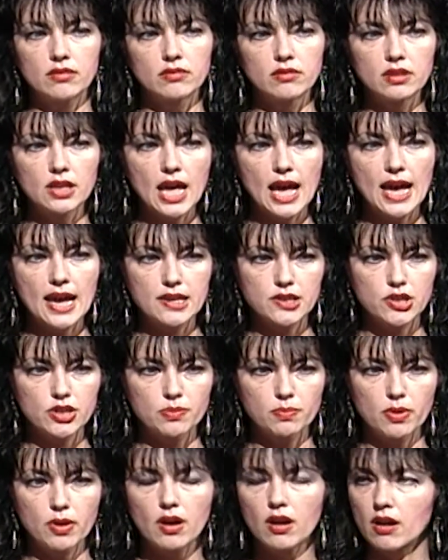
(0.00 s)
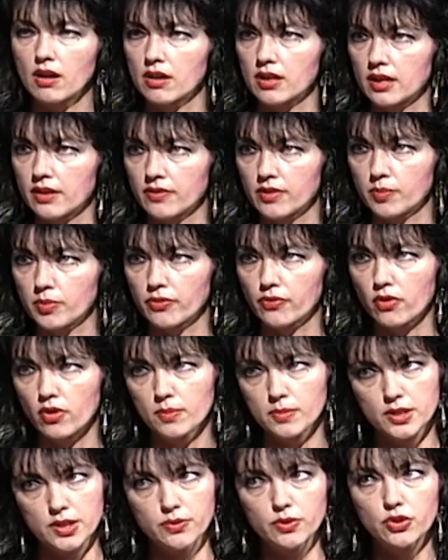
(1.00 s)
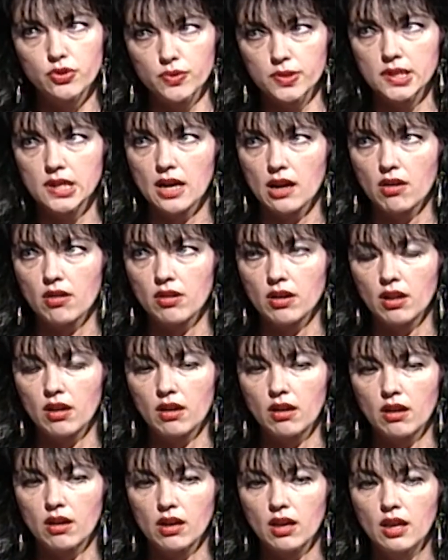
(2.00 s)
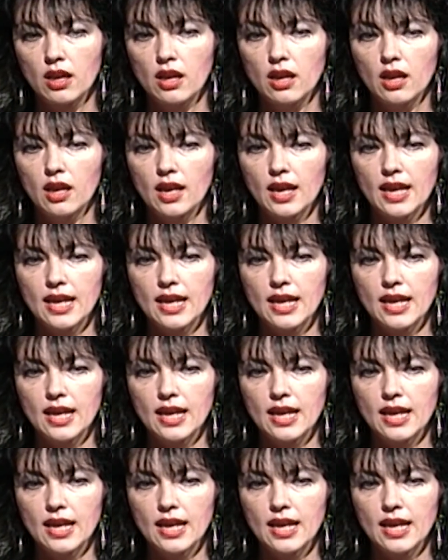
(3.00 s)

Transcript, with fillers: last part of the performance, which was an hour long. Mm -hmm.